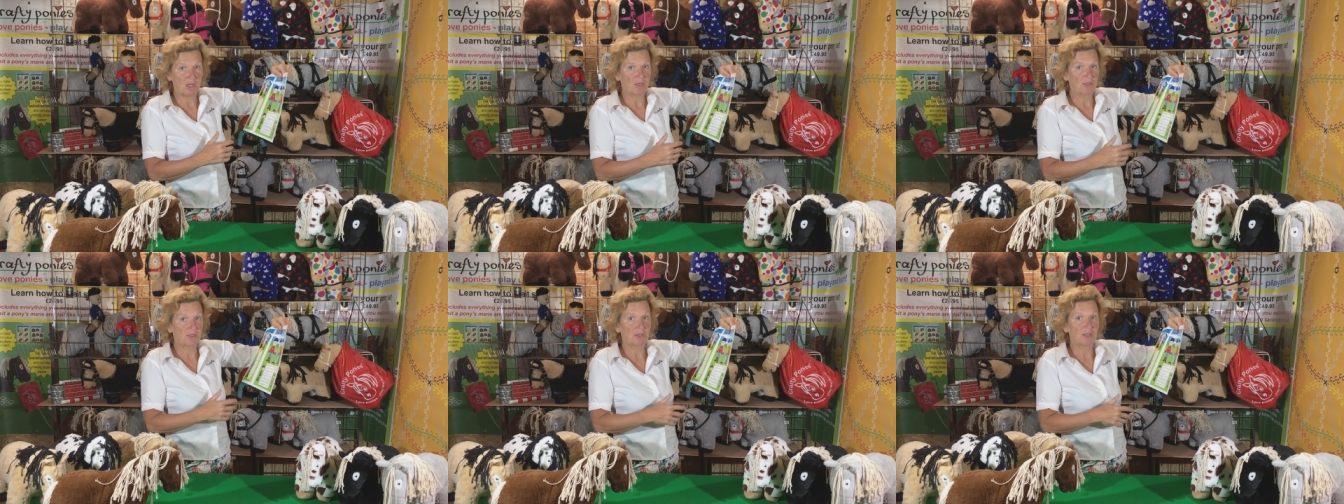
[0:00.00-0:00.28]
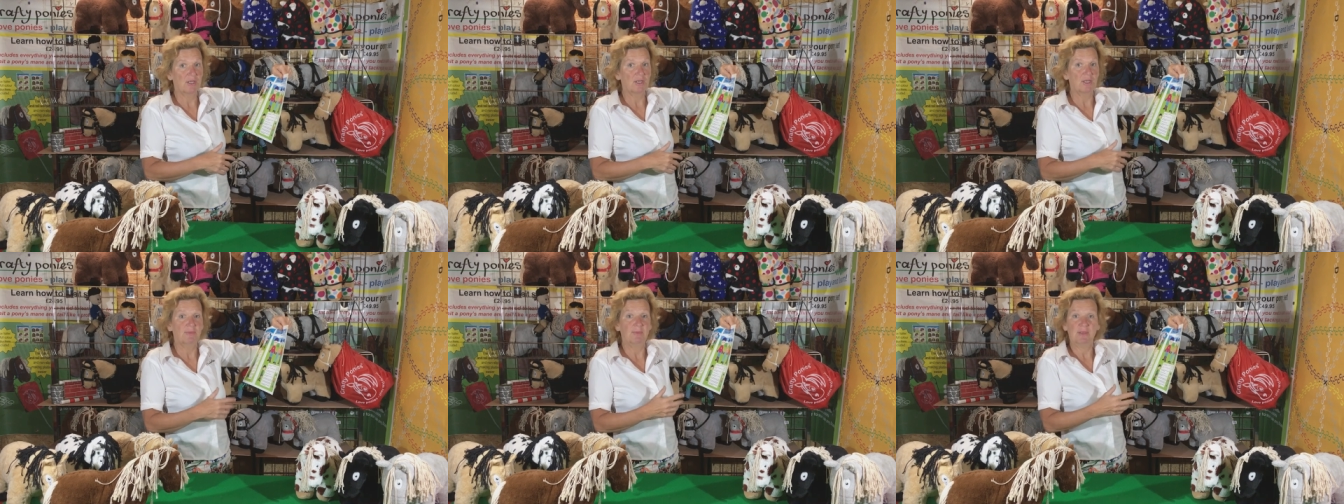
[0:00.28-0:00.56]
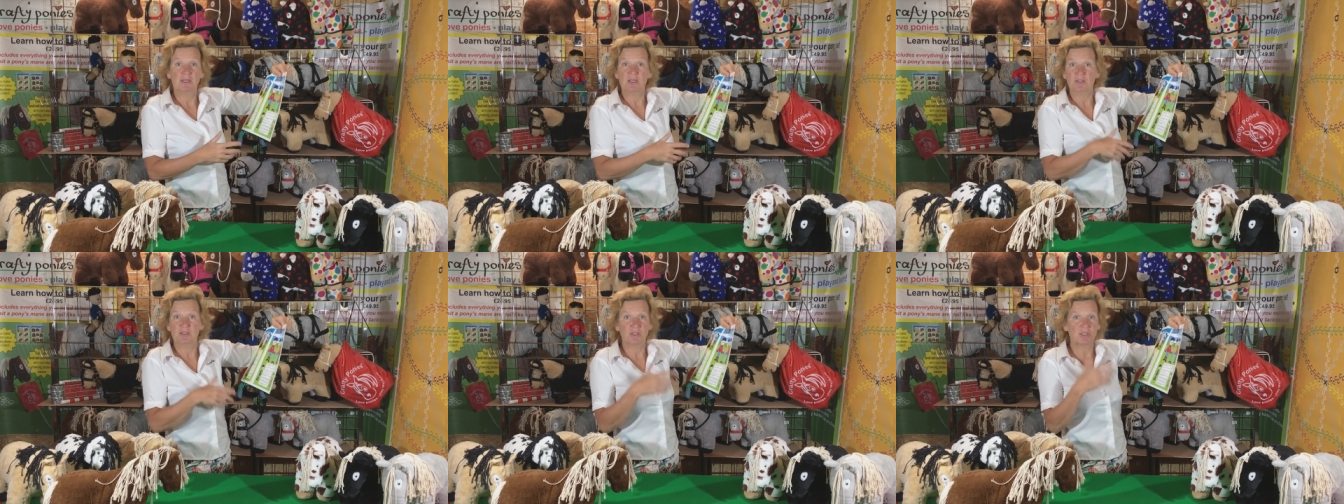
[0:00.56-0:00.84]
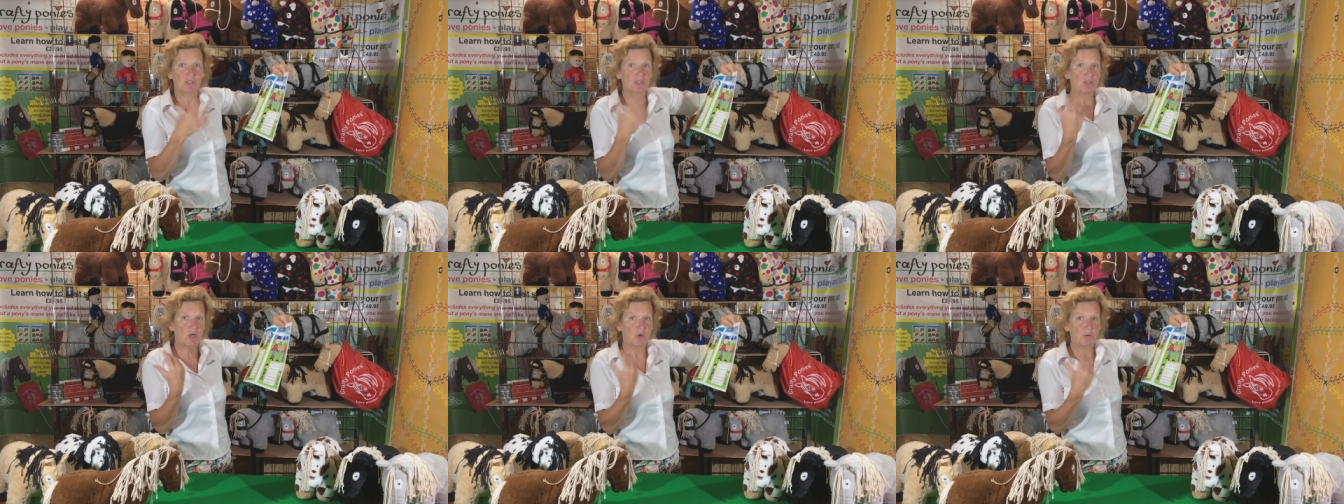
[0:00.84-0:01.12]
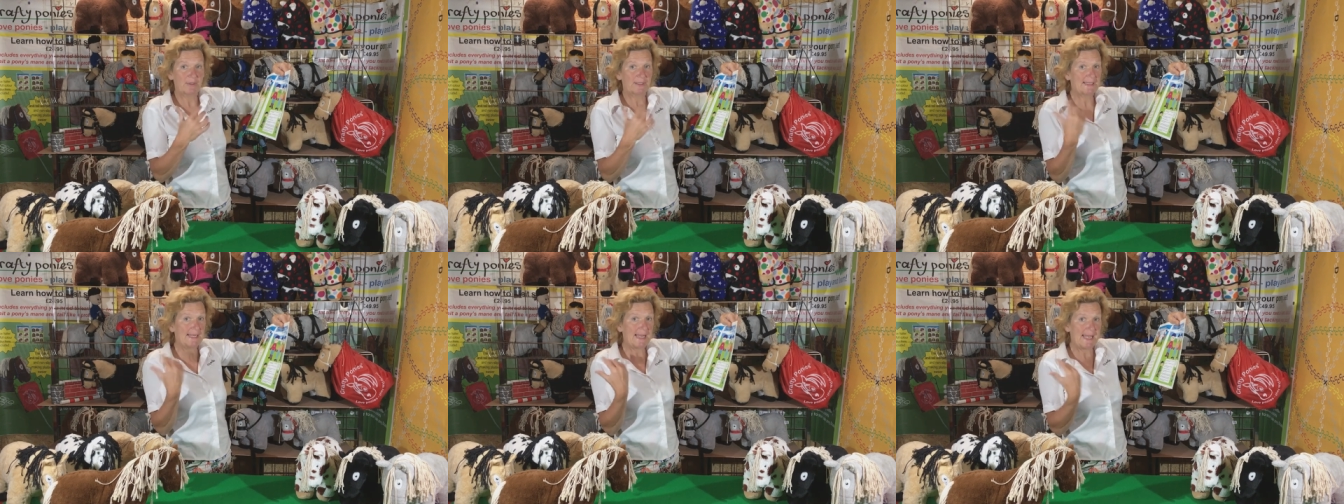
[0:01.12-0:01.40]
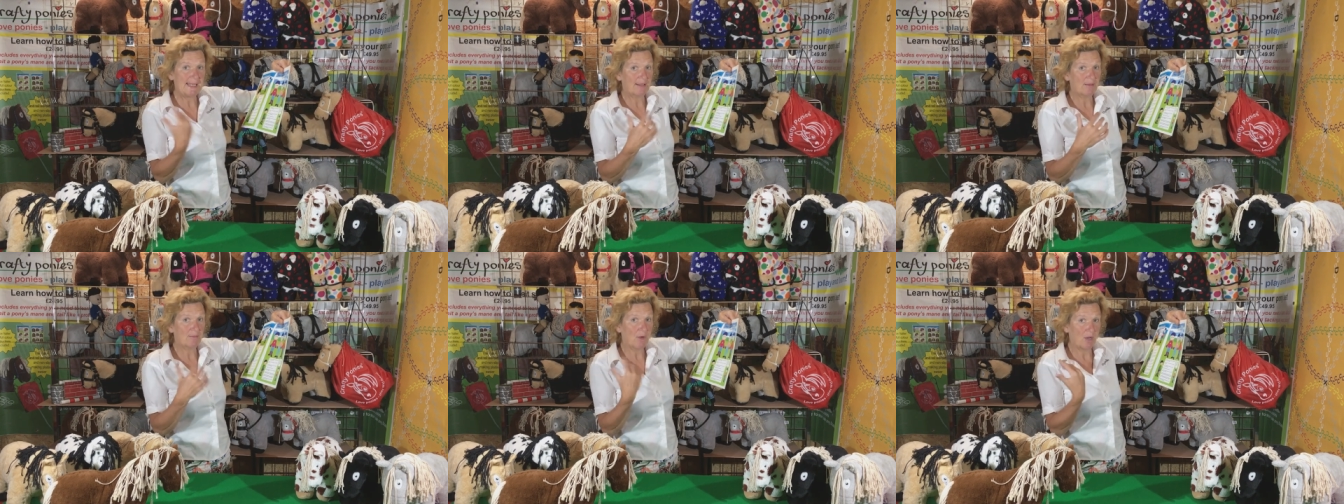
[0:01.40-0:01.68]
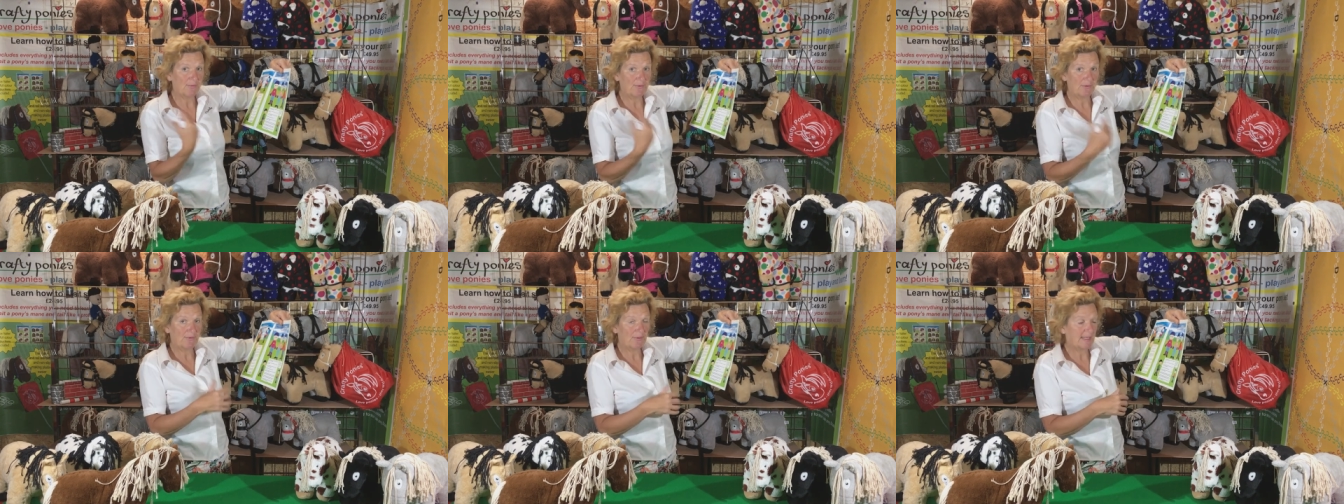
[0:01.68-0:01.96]
on because you can always take them
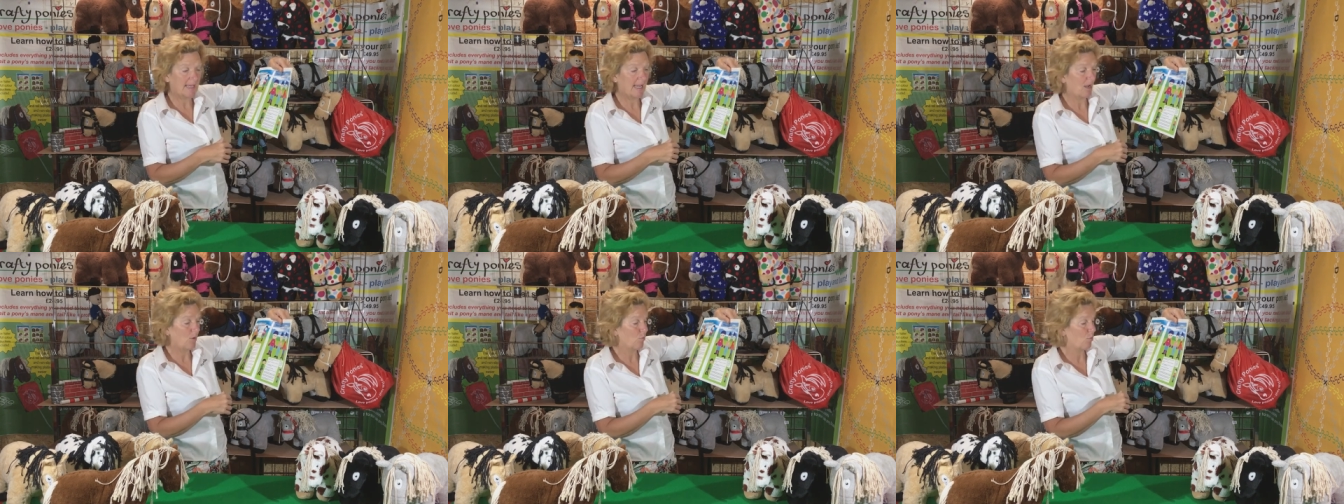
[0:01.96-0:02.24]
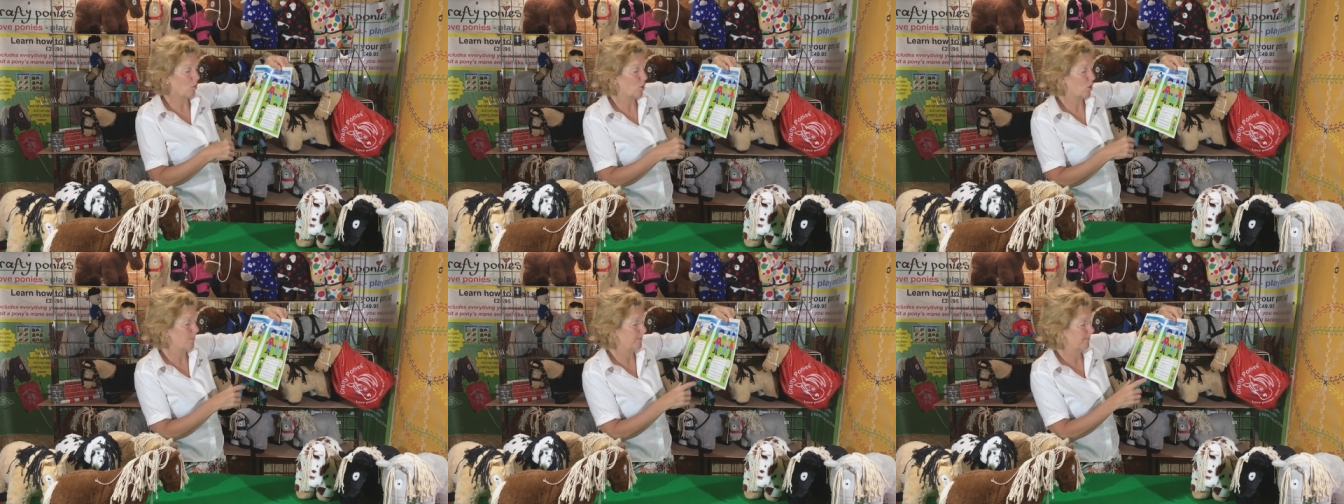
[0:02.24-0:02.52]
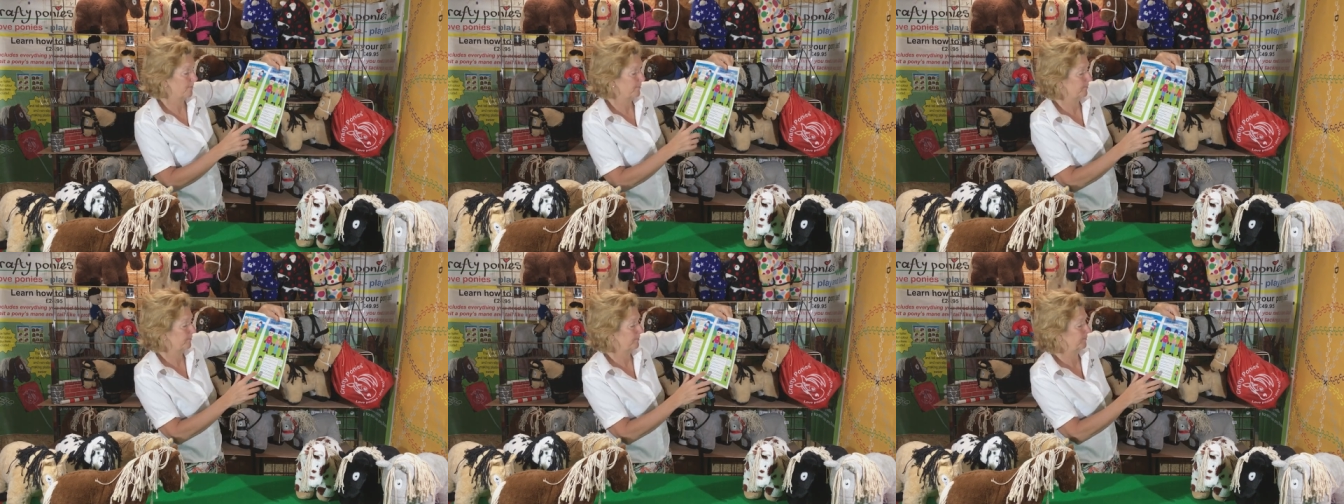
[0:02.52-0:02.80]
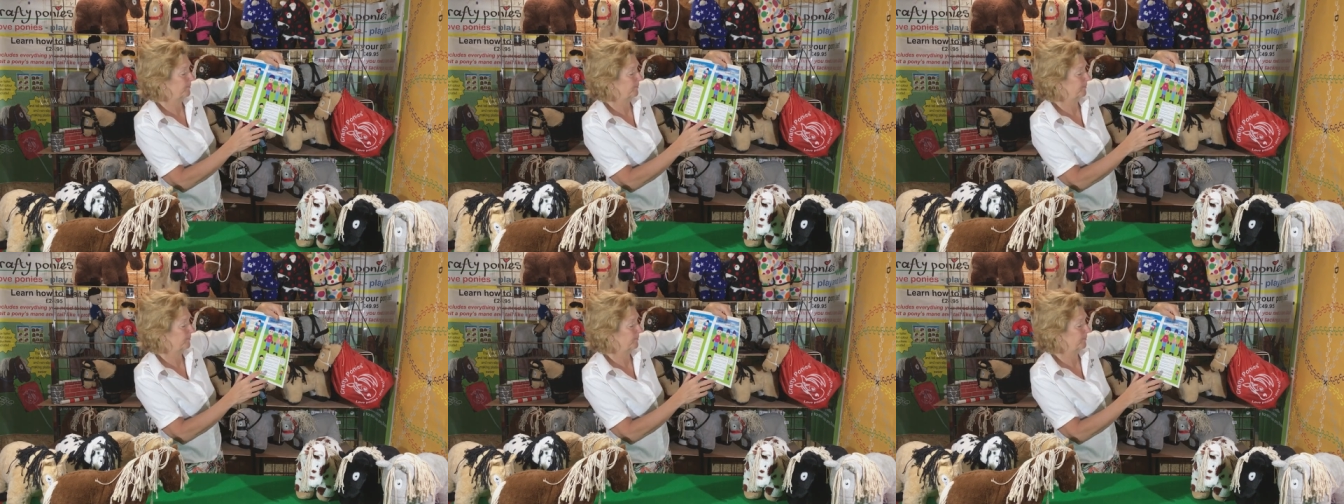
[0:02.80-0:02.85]
off if you get warm.